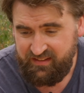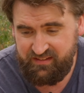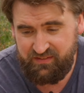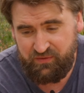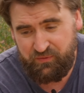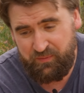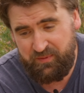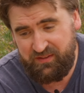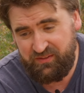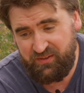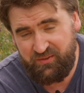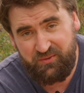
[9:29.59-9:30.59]
This is from a
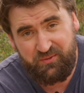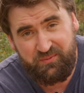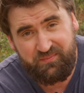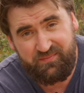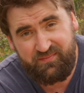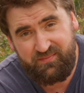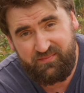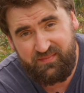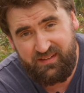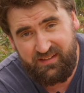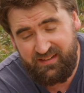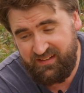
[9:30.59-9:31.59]
local
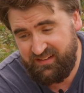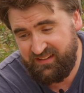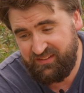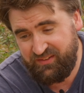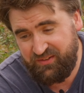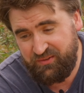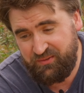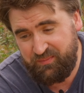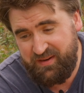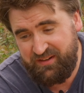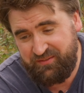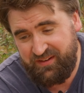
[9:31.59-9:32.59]

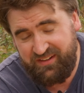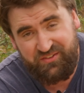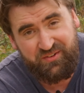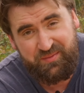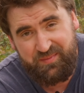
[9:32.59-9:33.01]
manufacturer in